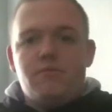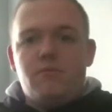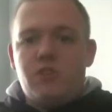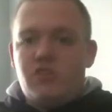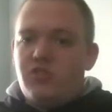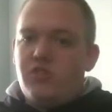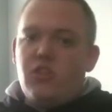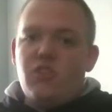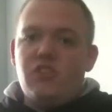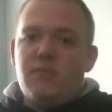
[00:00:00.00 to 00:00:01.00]
which
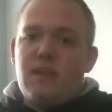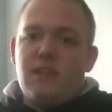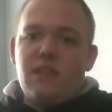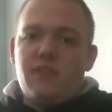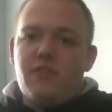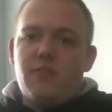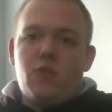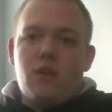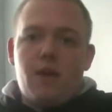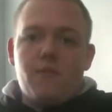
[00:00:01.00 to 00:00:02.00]
usually made the crib
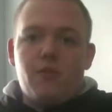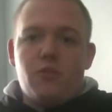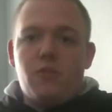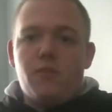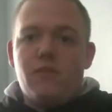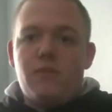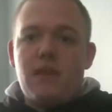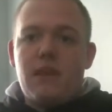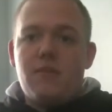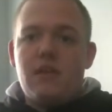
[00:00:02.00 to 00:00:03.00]
more comfortable for the
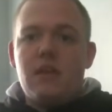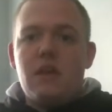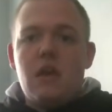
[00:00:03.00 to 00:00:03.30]
baby.